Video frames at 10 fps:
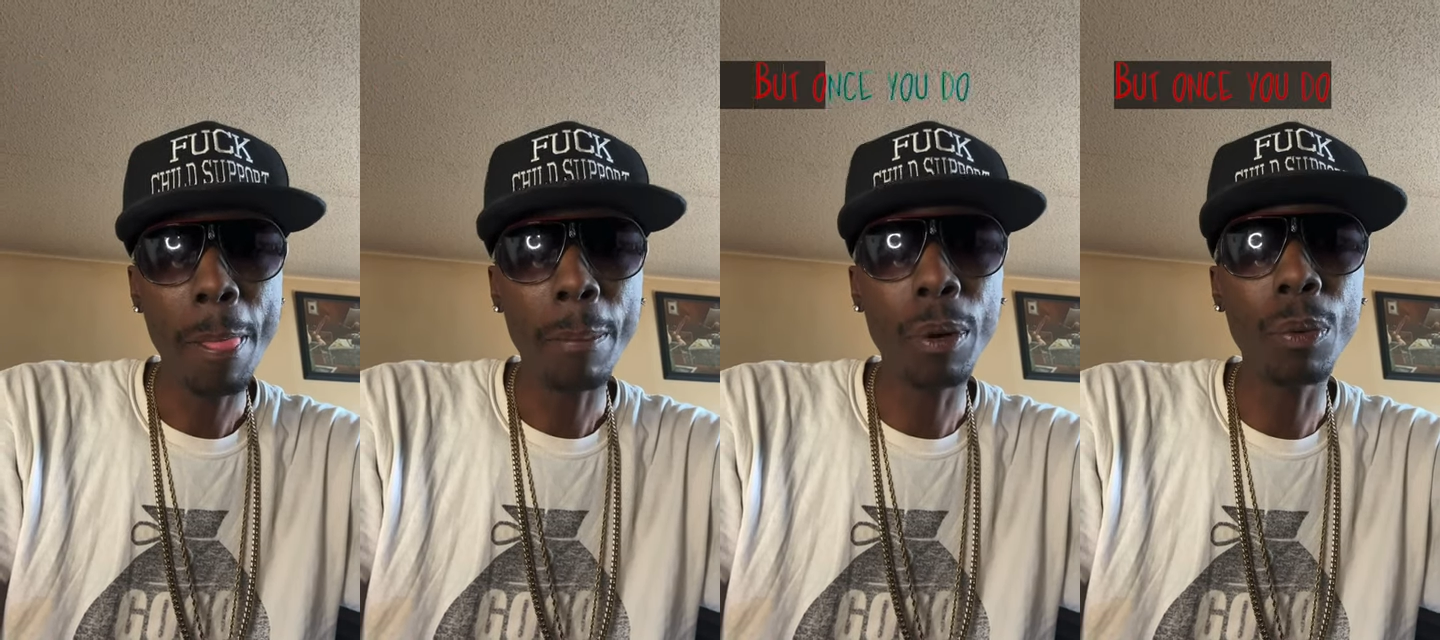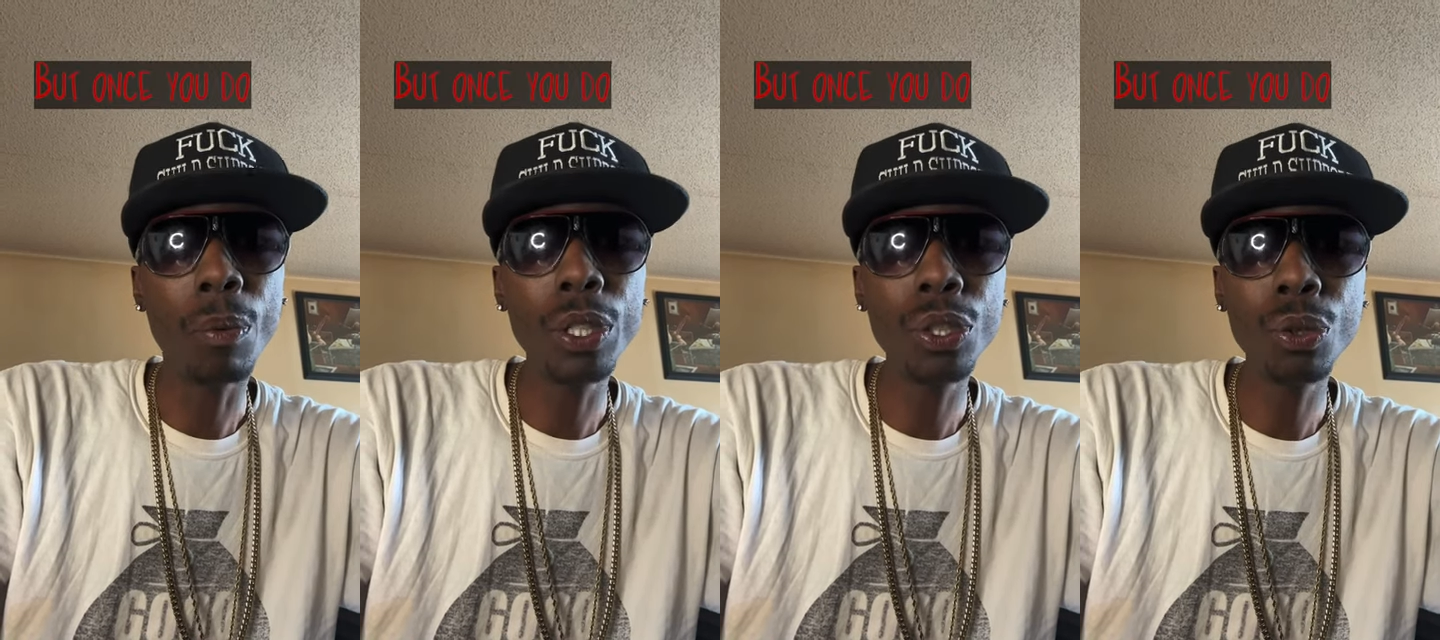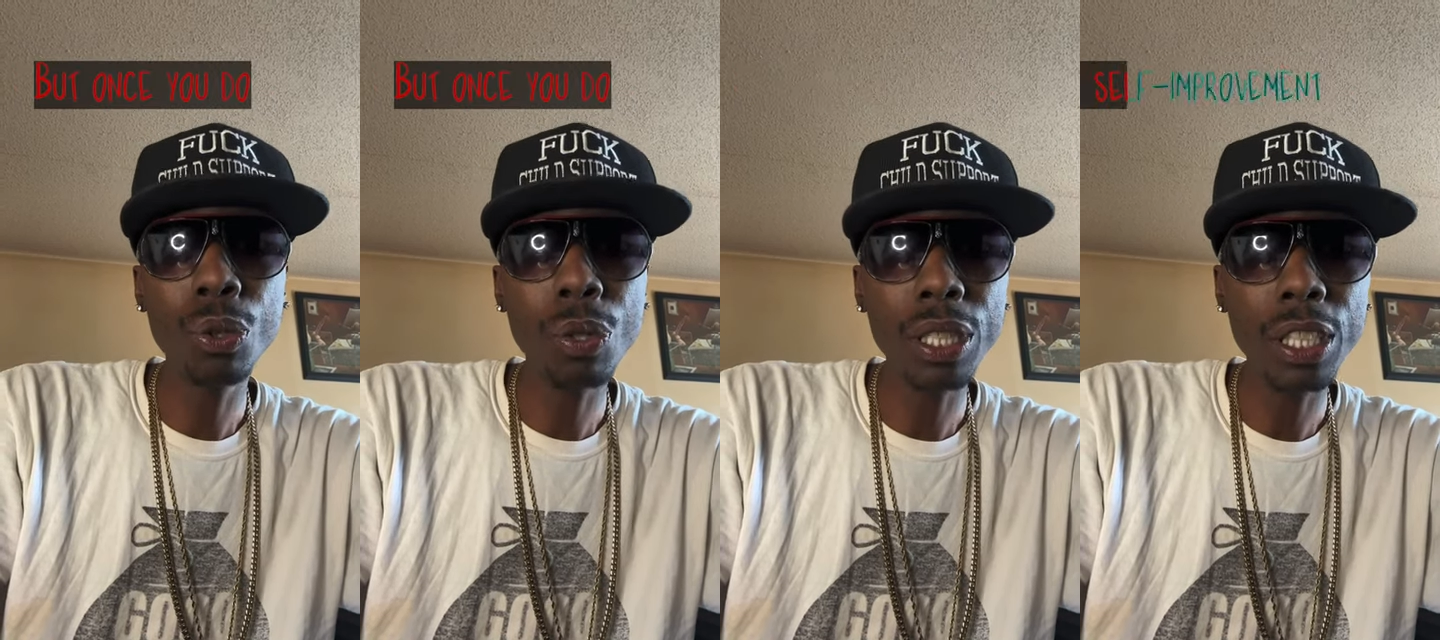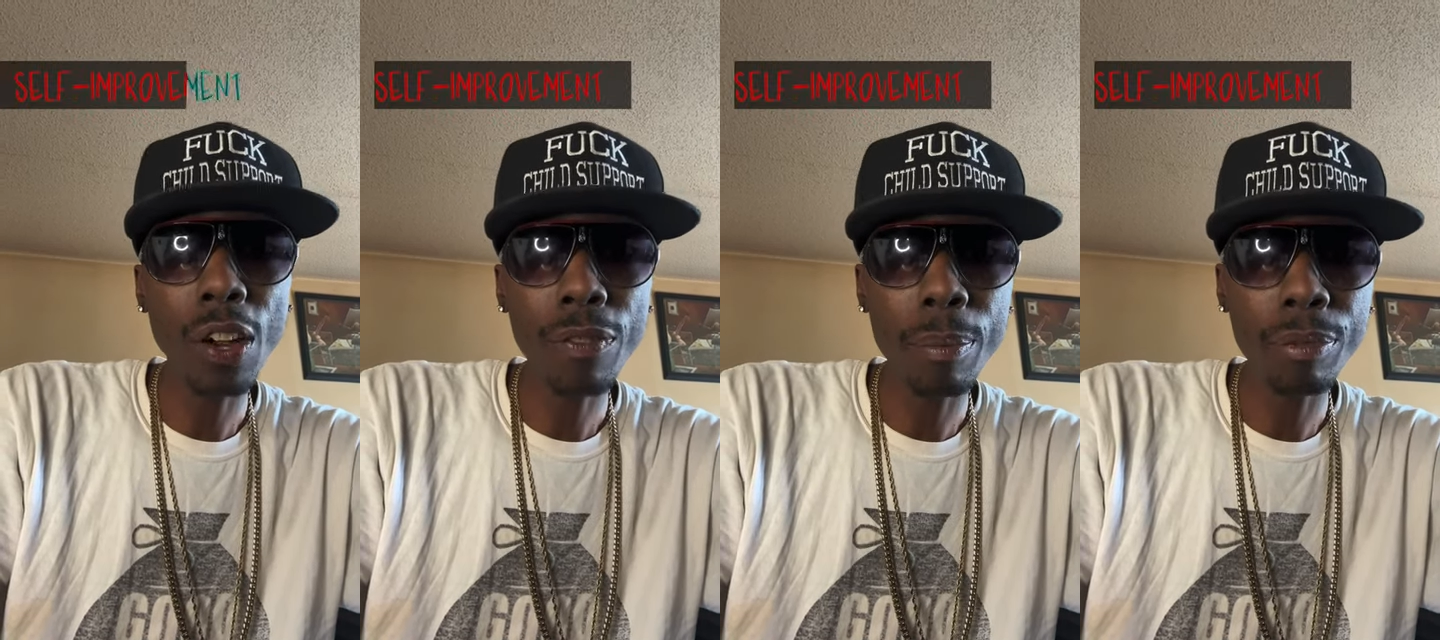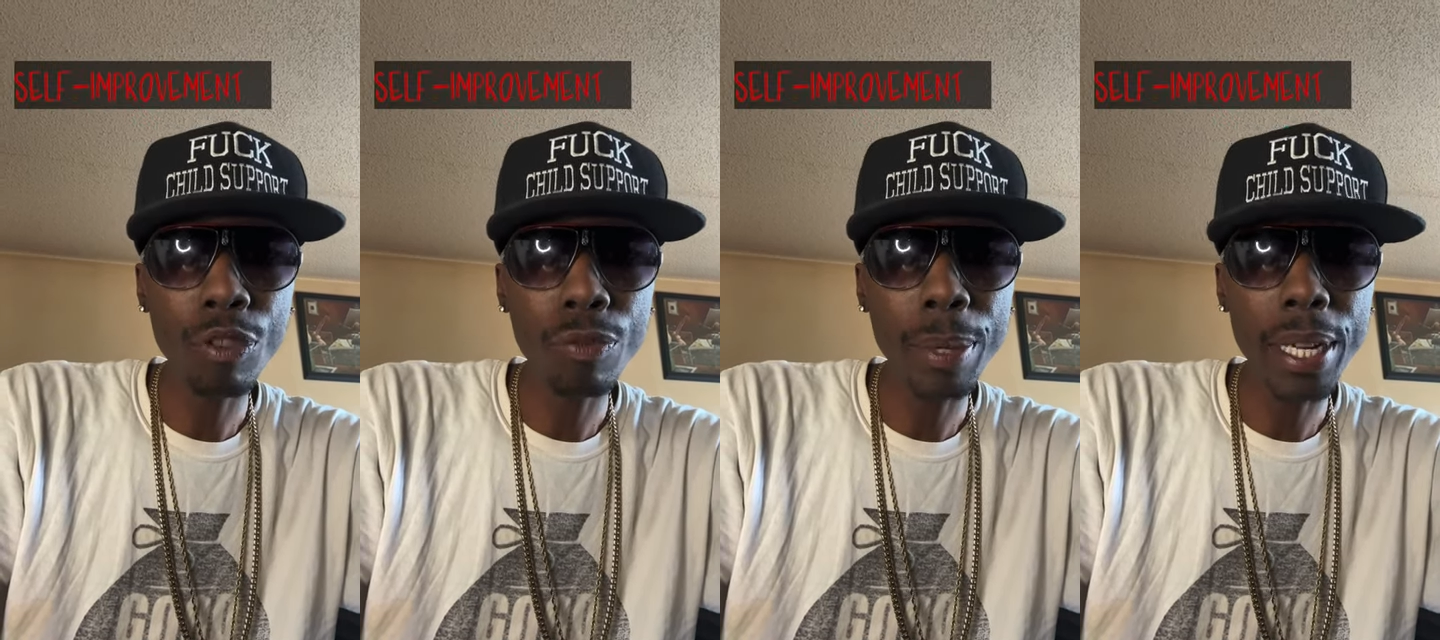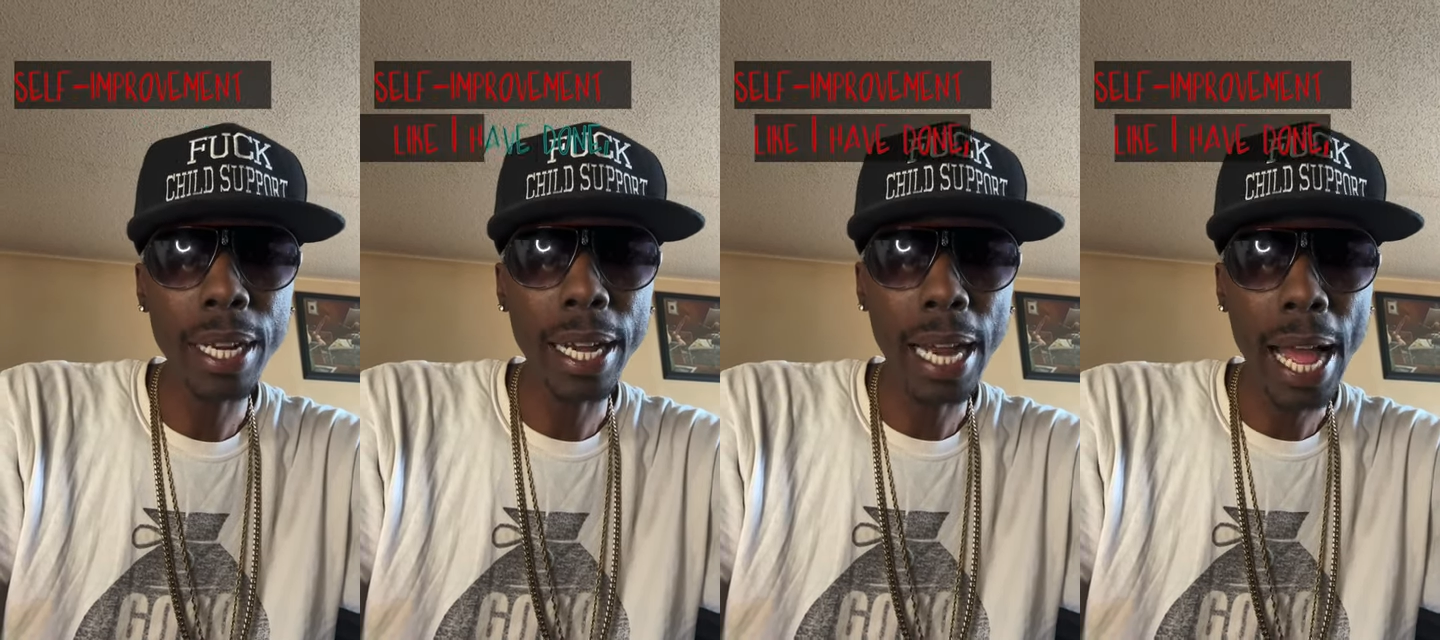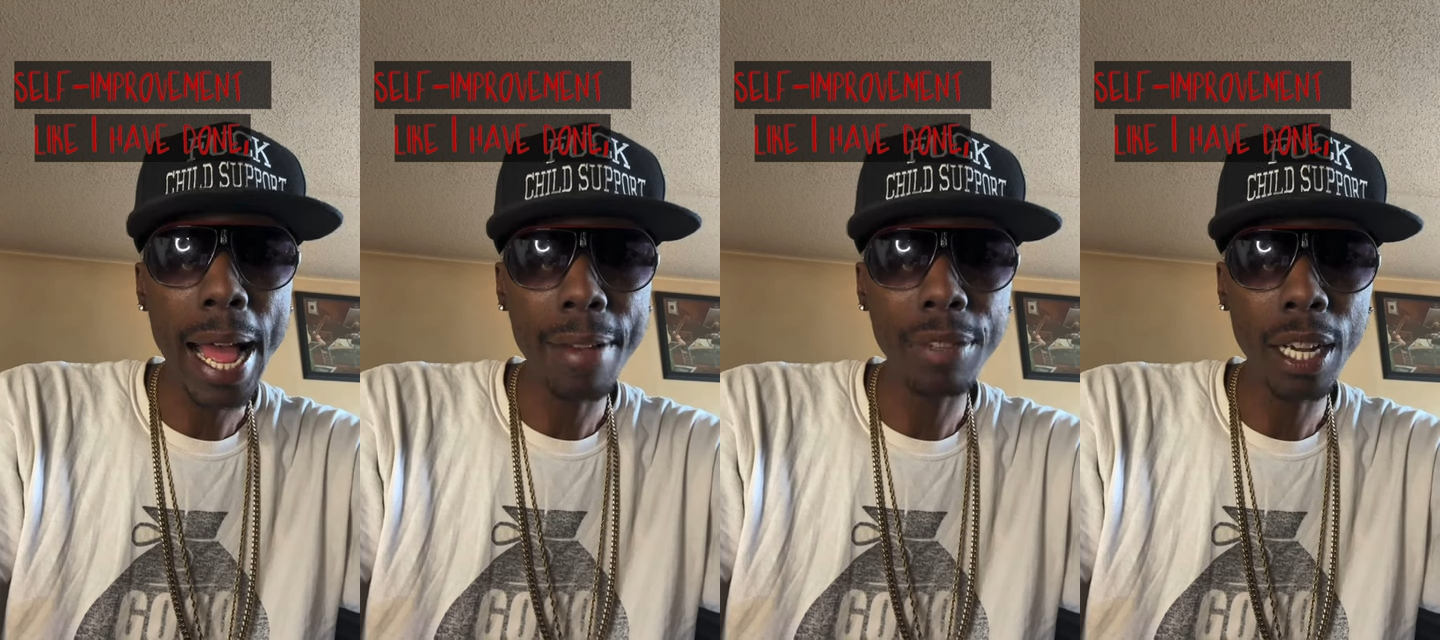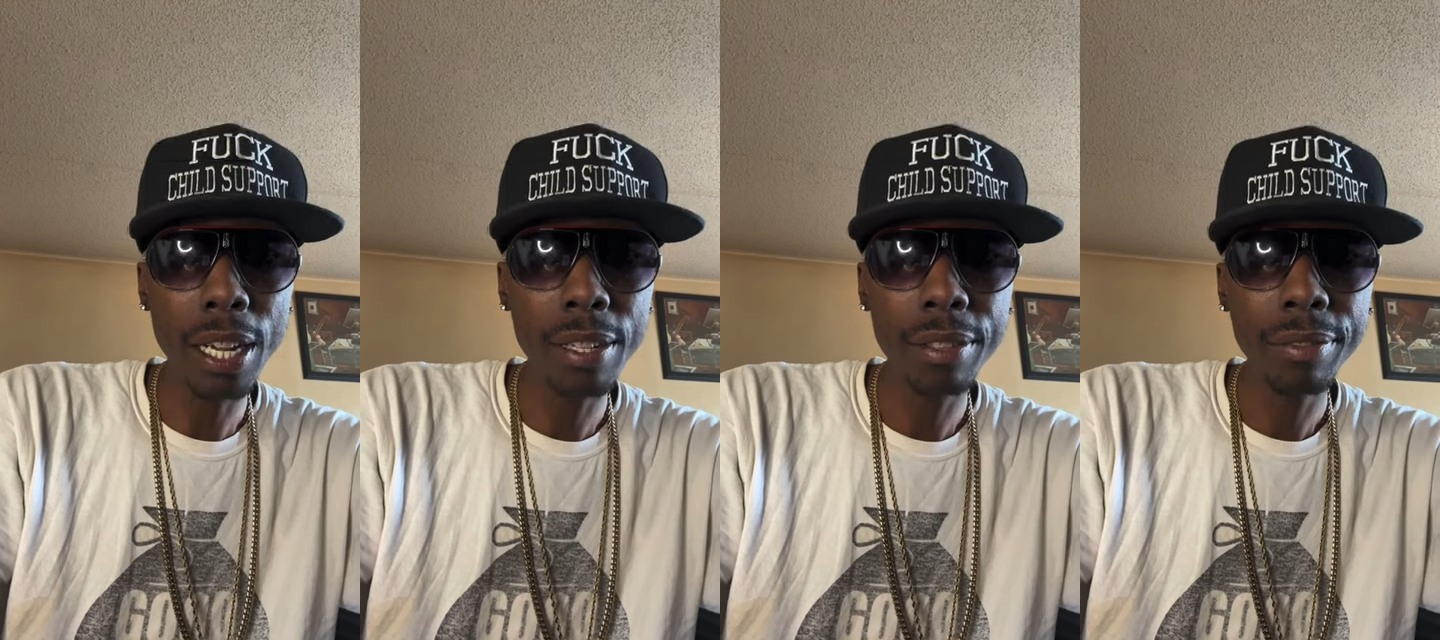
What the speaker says: But once you do the self-improvement like I have done,